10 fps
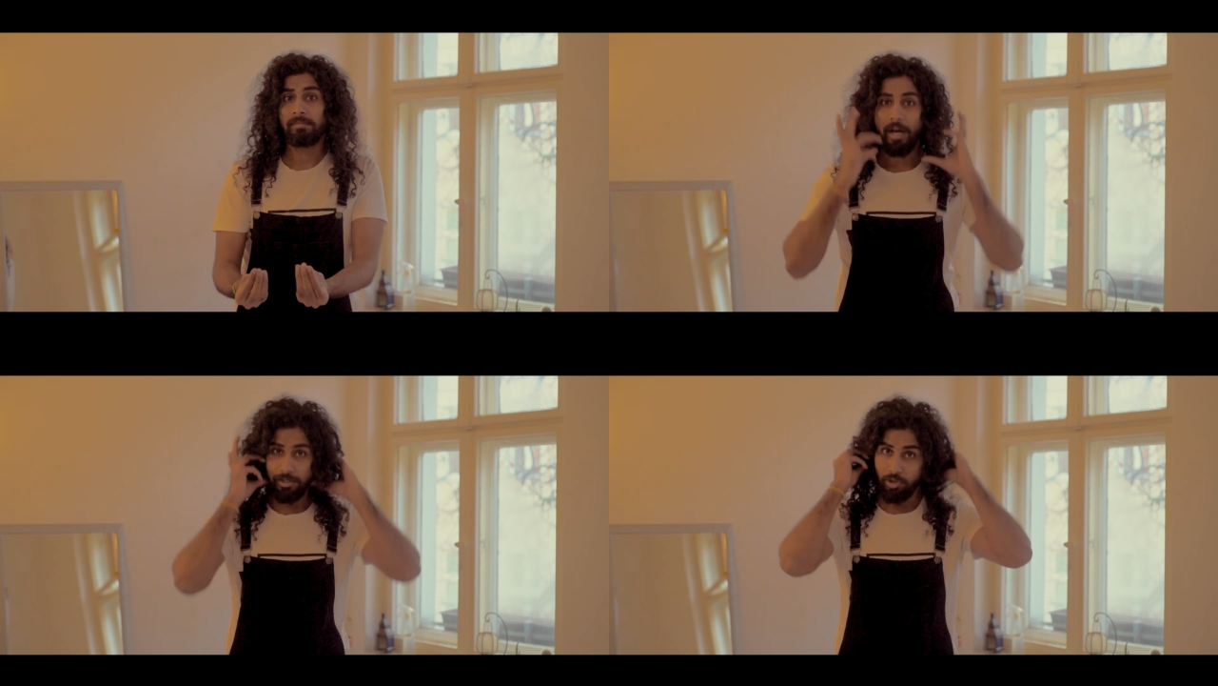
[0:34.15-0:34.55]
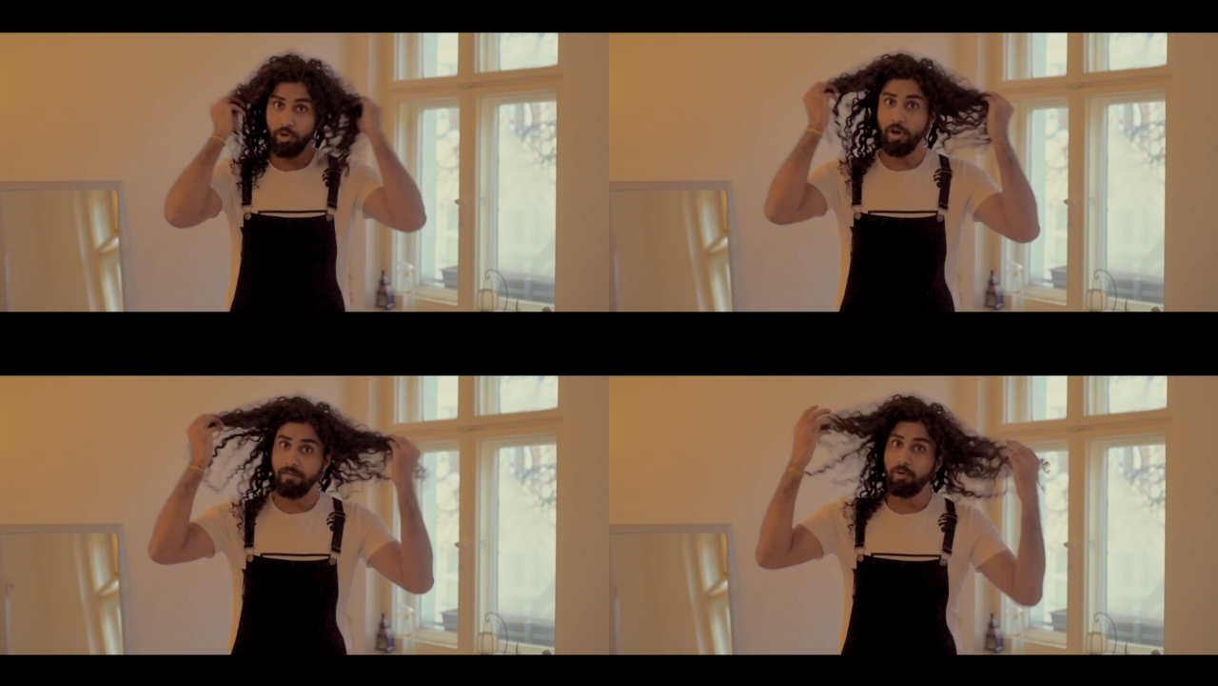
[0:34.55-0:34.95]
I
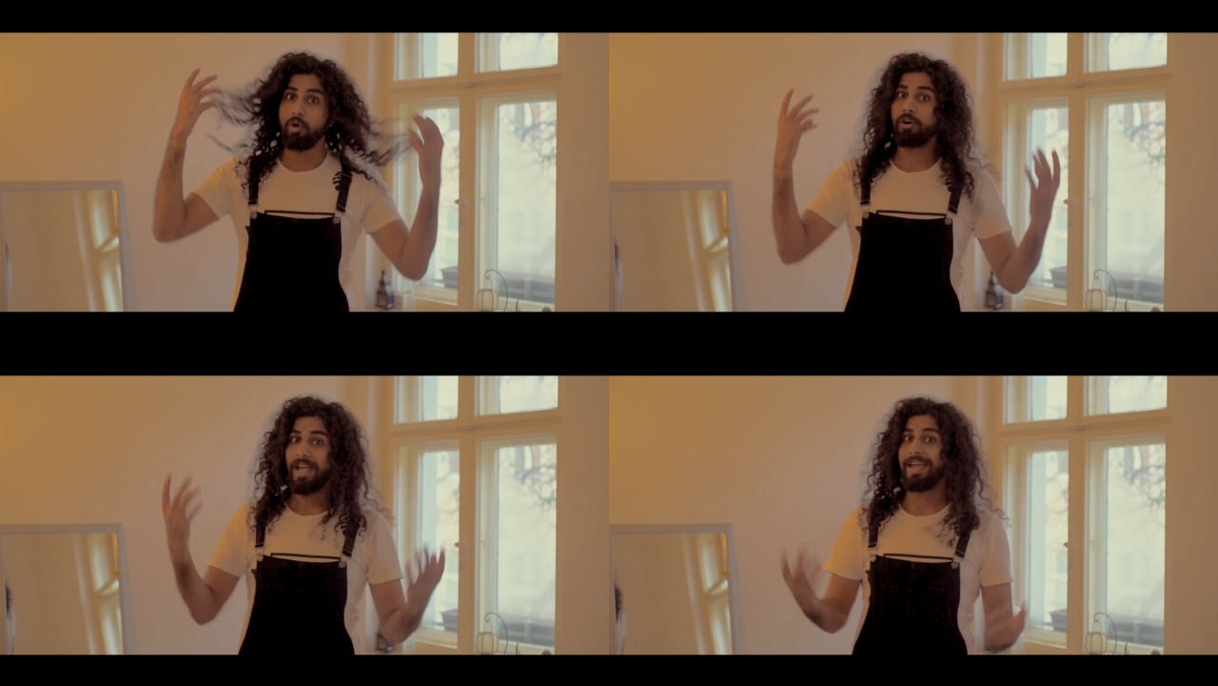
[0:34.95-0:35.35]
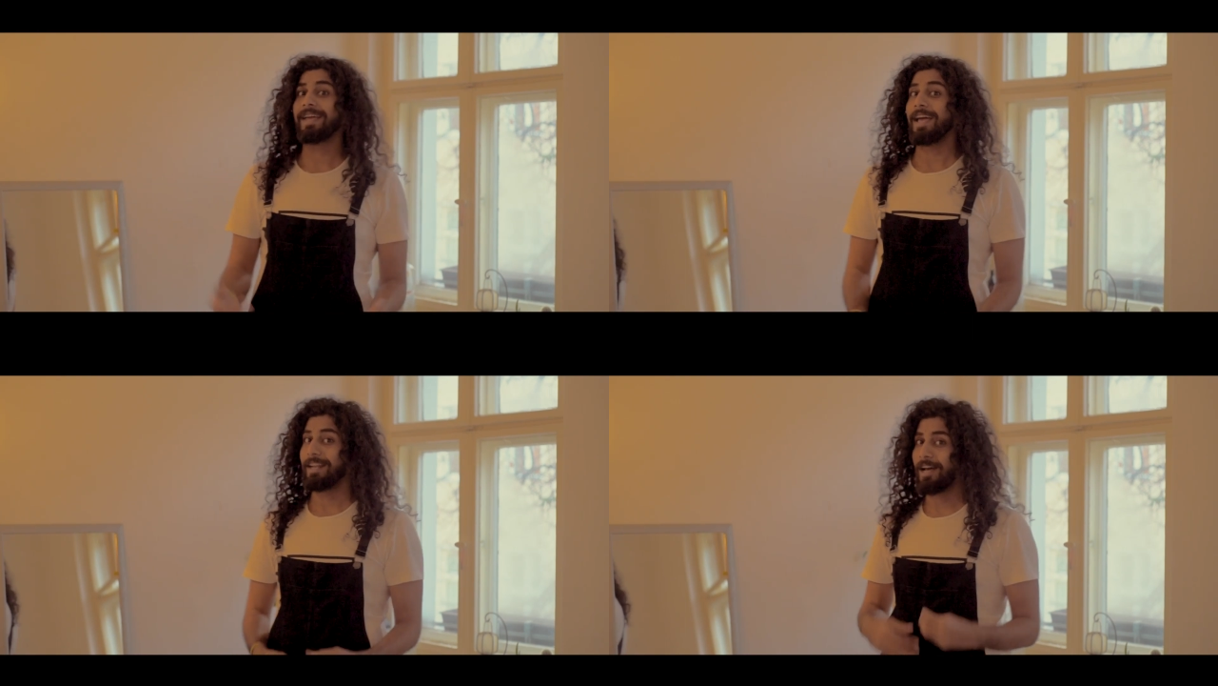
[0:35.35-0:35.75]
do have long
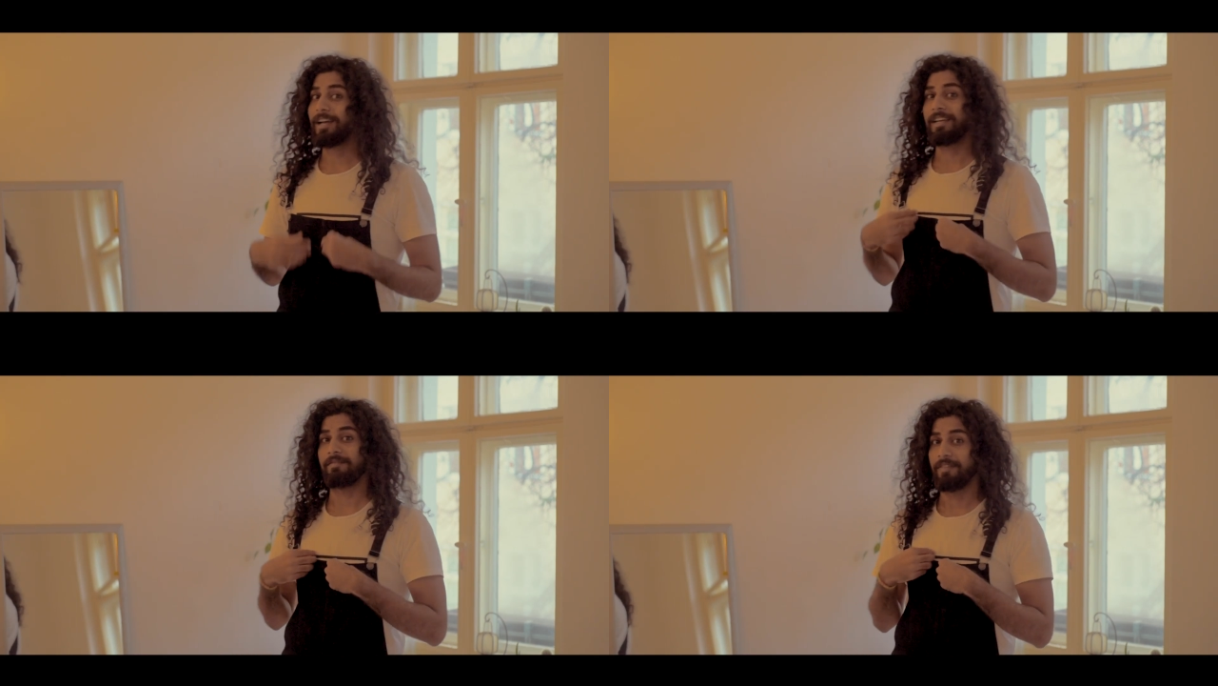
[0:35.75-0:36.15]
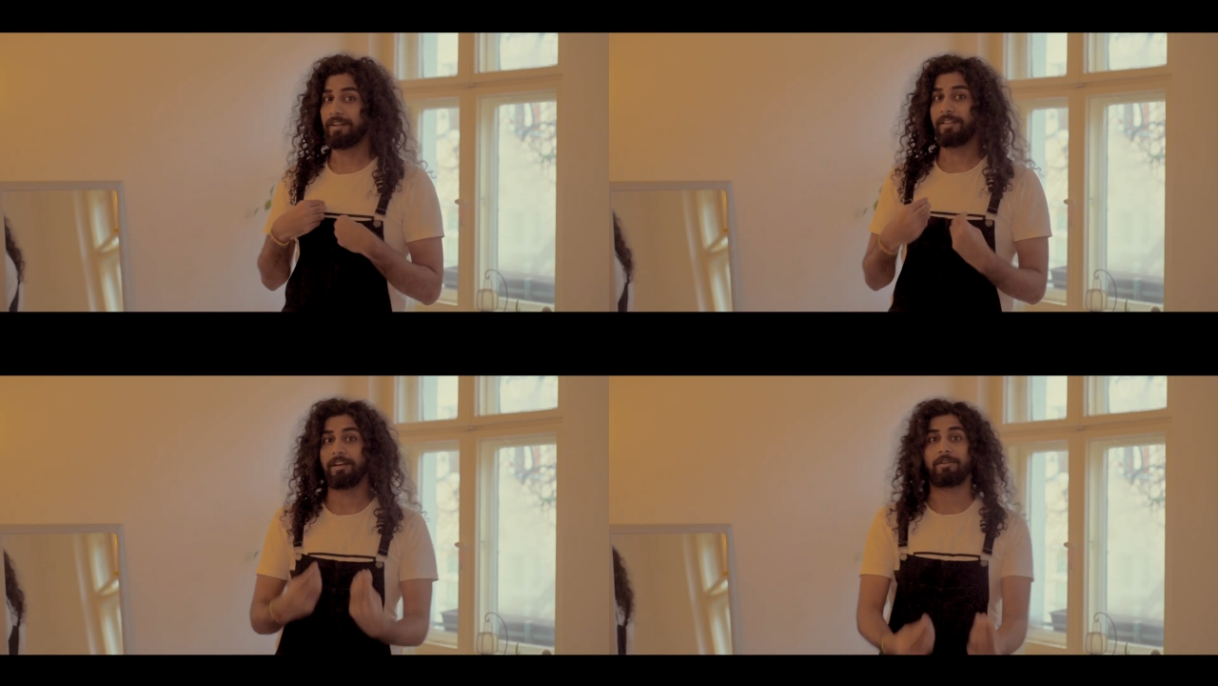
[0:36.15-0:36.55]
hair and I can
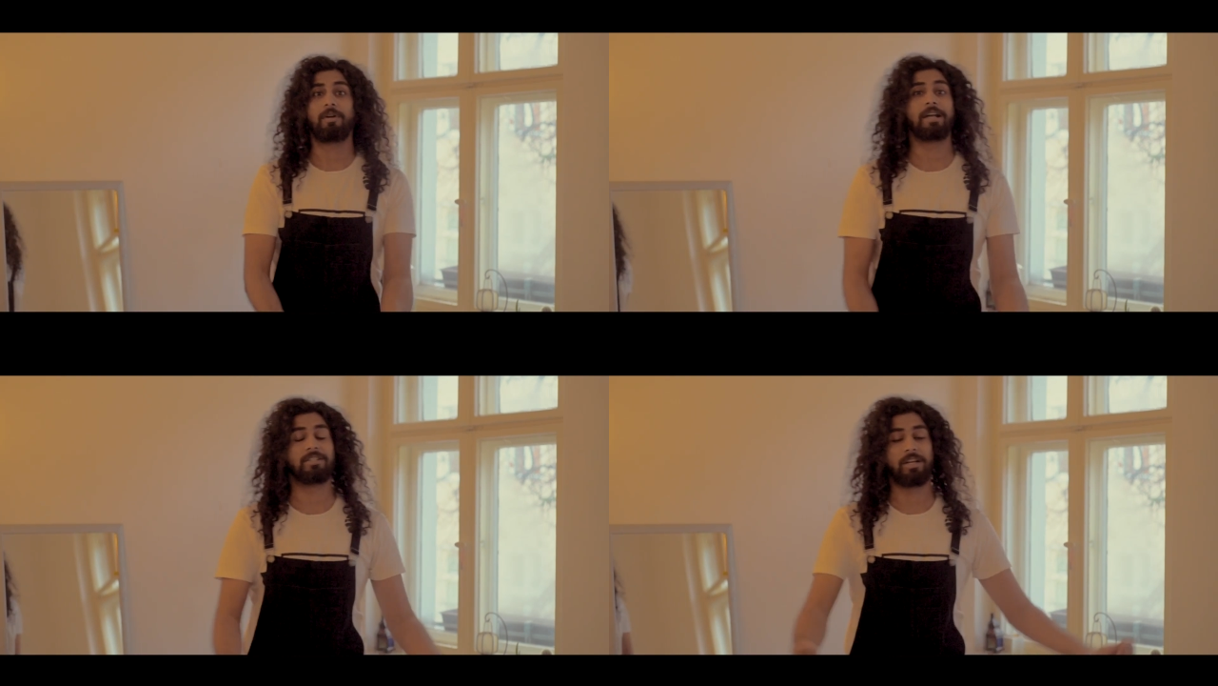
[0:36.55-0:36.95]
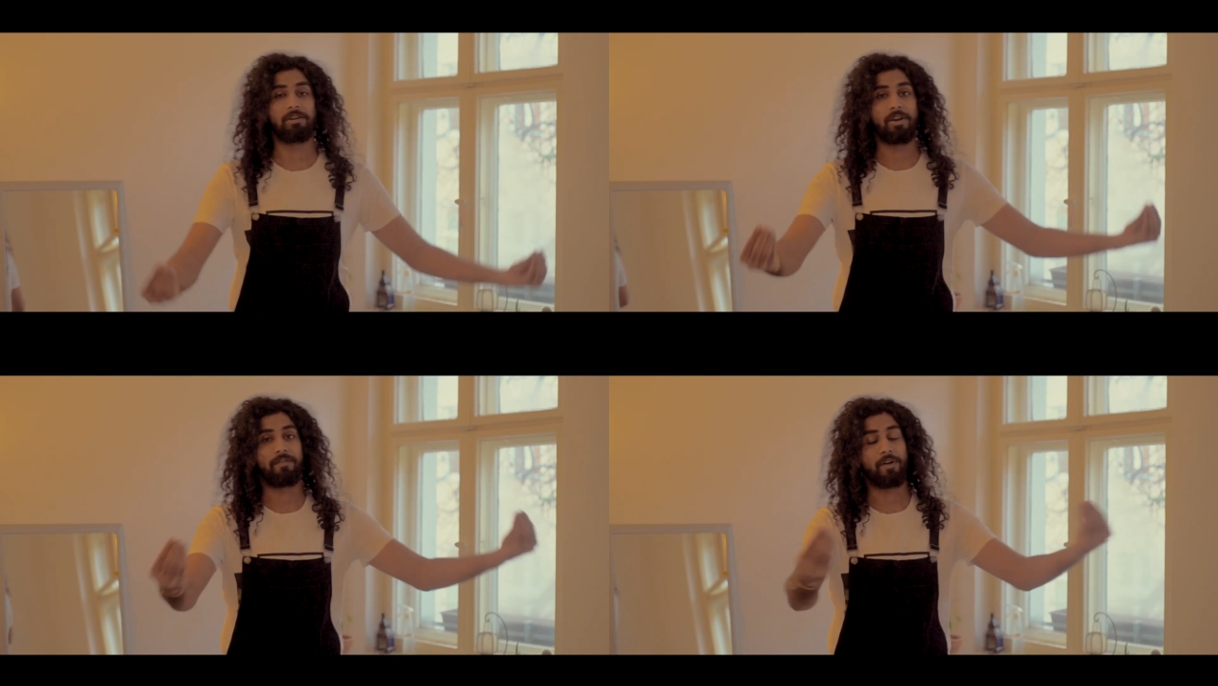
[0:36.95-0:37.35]
fit the
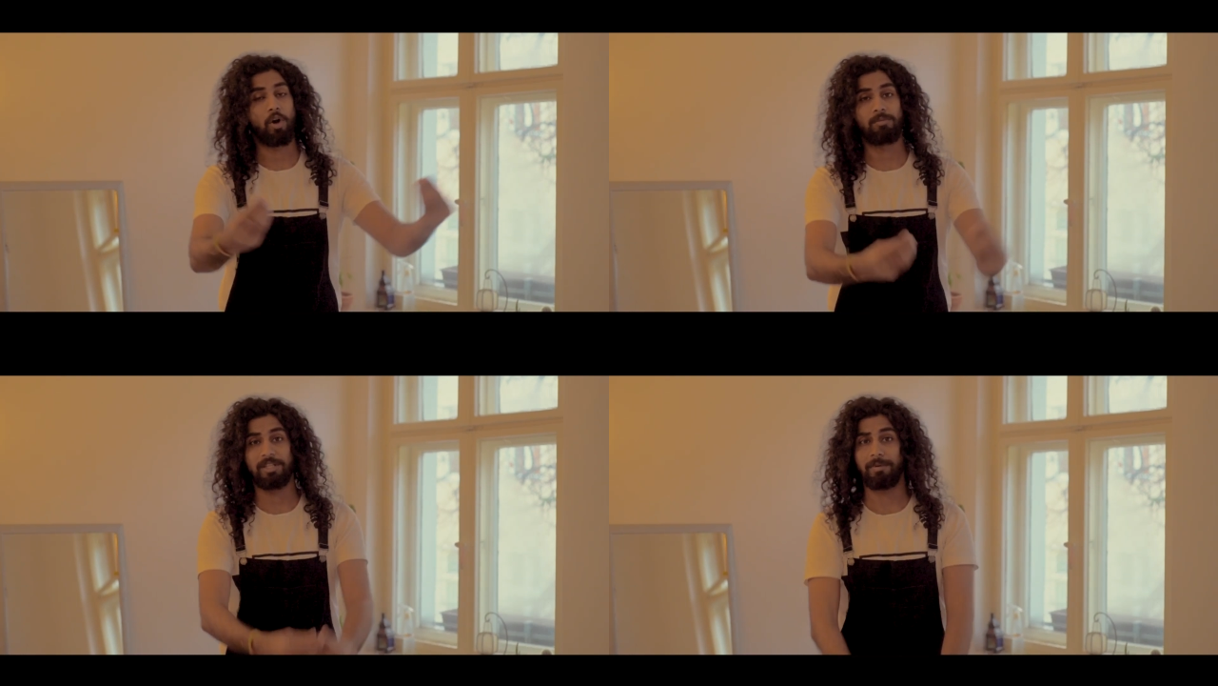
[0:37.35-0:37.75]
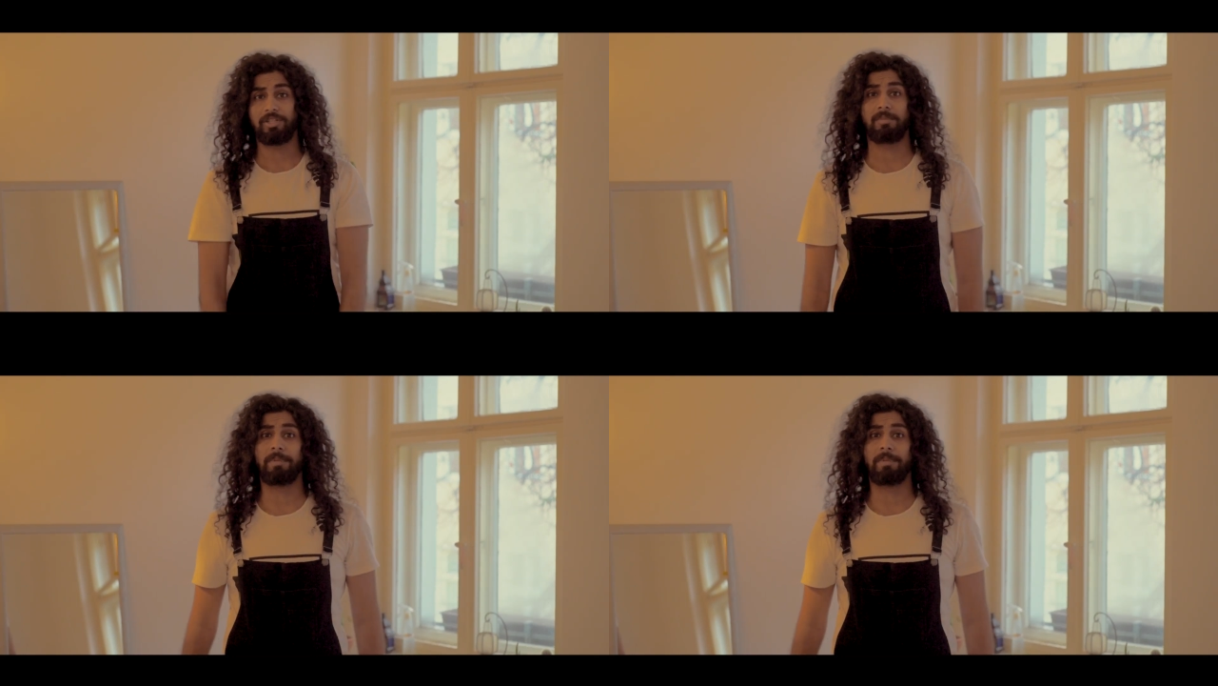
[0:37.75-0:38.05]
criteria for a homeless person,